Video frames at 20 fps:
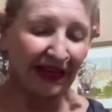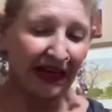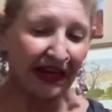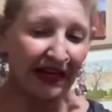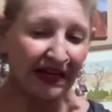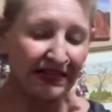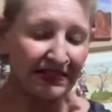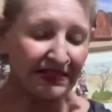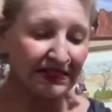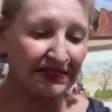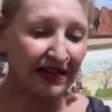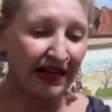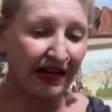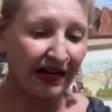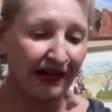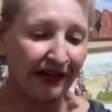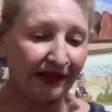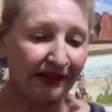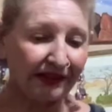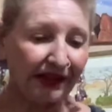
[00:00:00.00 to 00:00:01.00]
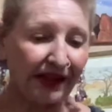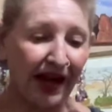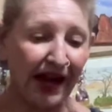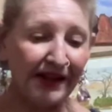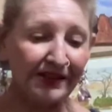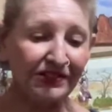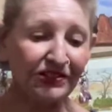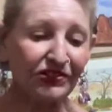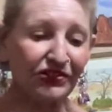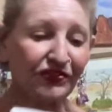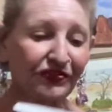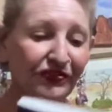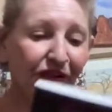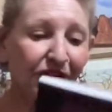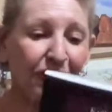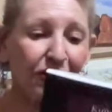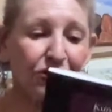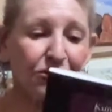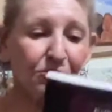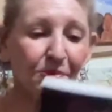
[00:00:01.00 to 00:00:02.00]
it's uh, guidance for
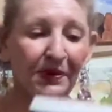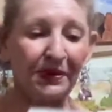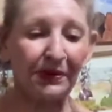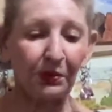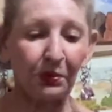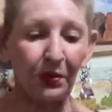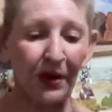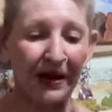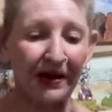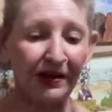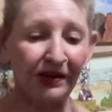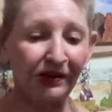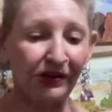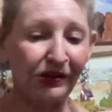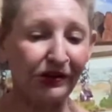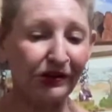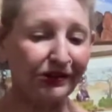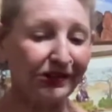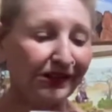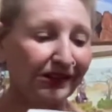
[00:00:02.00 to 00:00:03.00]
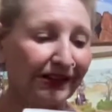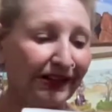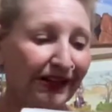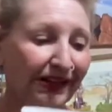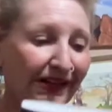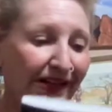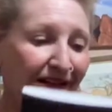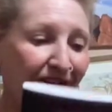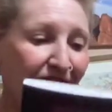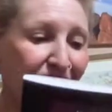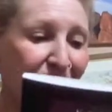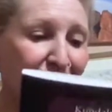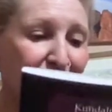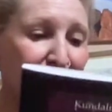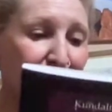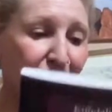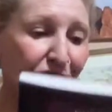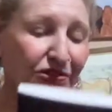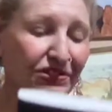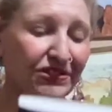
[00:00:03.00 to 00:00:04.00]
those with awakened kundalini and for
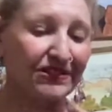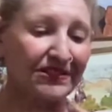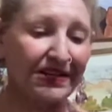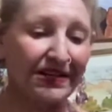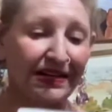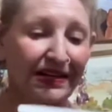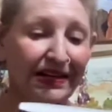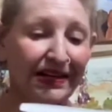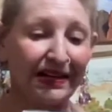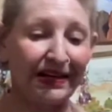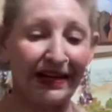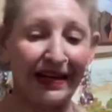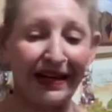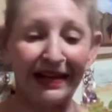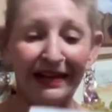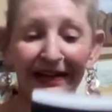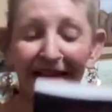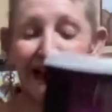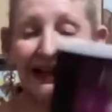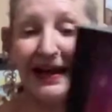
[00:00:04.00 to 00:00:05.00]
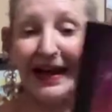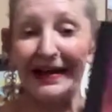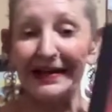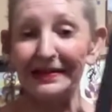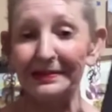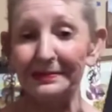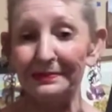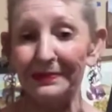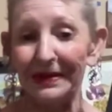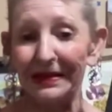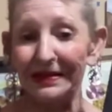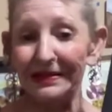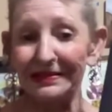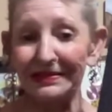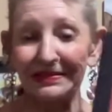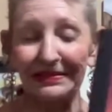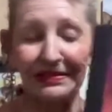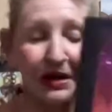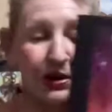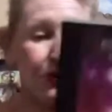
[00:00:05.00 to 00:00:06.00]
those seeking enlightenment
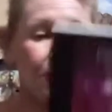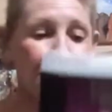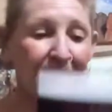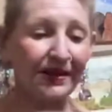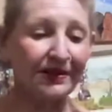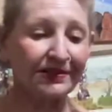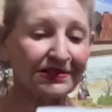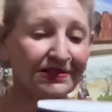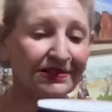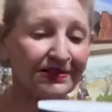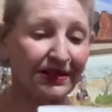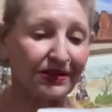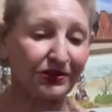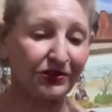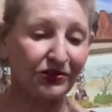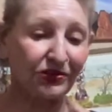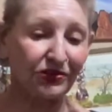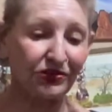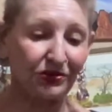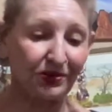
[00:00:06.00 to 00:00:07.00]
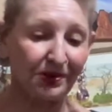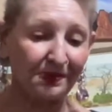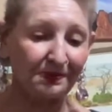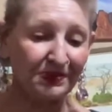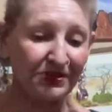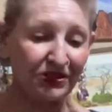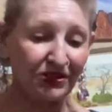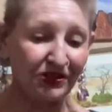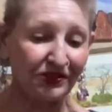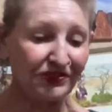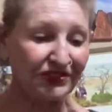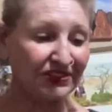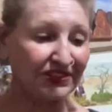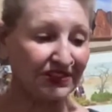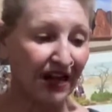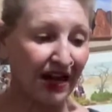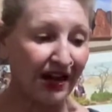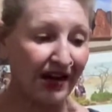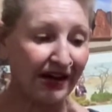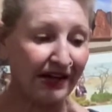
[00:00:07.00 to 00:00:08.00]
so it's a description of
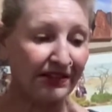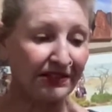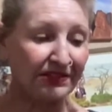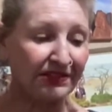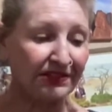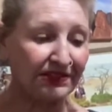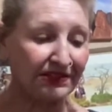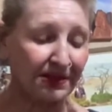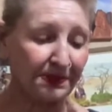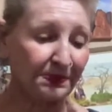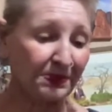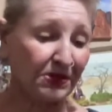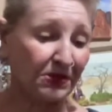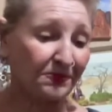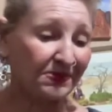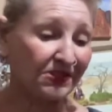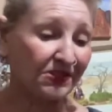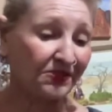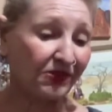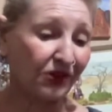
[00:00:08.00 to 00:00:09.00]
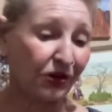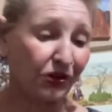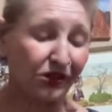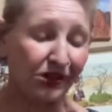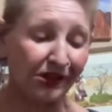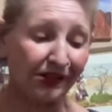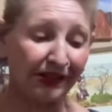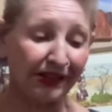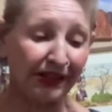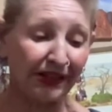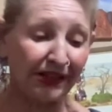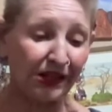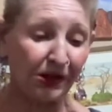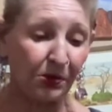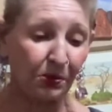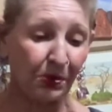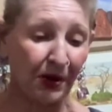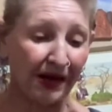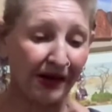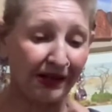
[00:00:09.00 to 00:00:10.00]
signs symptoms of kundalini
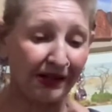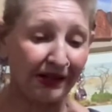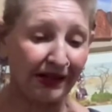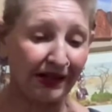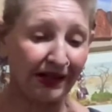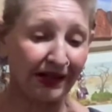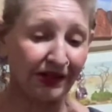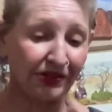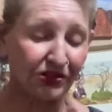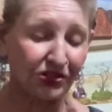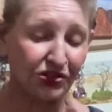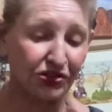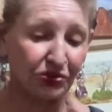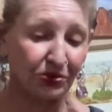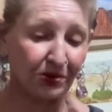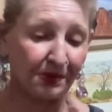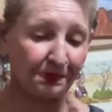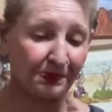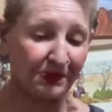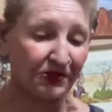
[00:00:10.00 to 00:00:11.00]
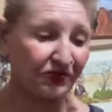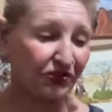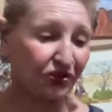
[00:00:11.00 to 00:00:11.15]
awakening and descriptive